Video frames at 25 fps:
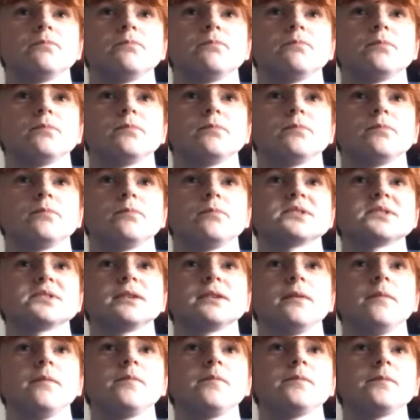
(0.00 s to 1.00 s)
And now
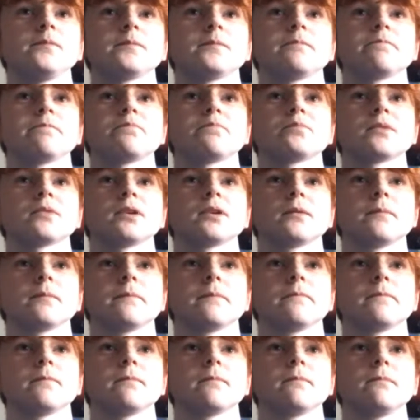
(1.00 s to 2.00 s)
Stones
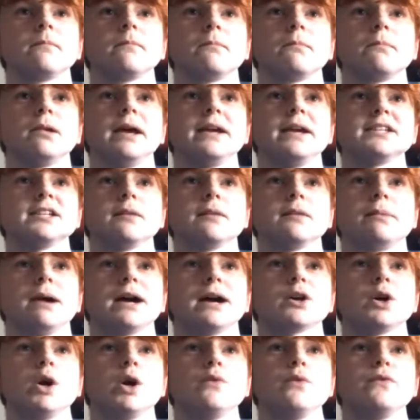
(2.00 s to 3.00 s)
plays it
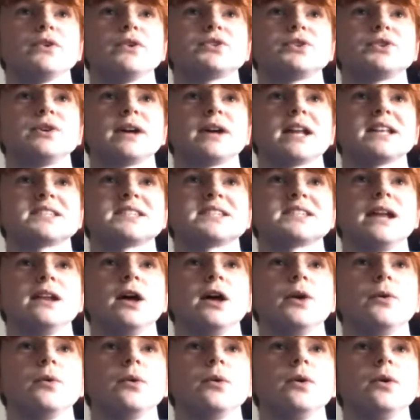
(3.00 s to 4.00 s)
back over to
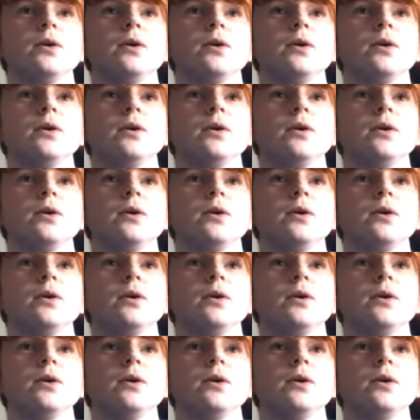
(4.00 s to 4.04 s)
Cancelo.